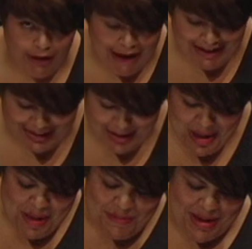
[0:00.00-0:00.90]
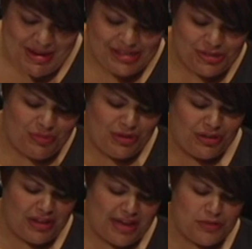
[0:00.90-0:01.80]
praying my Easter
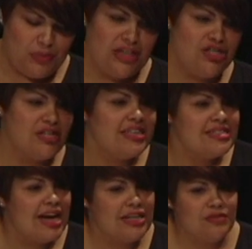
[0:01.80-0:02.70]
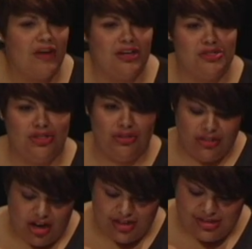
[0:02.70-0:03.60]
miracle explanation had satisfied his
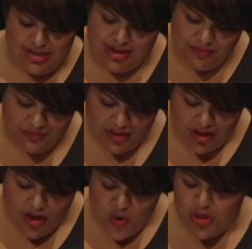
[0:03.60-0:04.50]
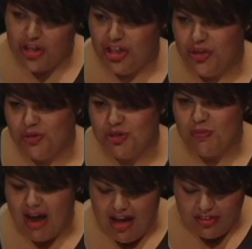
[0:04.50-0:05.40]
curiosity. With a huge
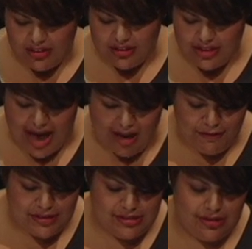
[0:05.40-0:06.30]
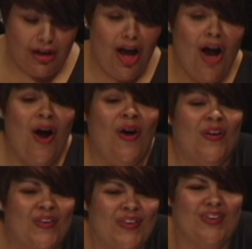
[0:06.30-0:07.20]
smile and a laugh, he said,
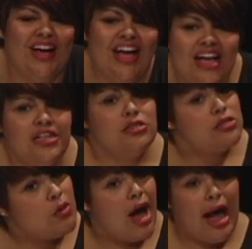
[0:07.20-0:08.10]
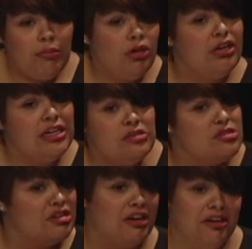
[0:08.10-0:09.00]
Oh, so I'm your
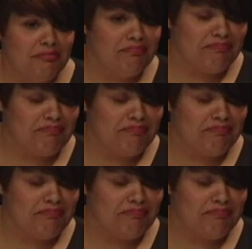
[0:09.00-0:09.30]
Easter.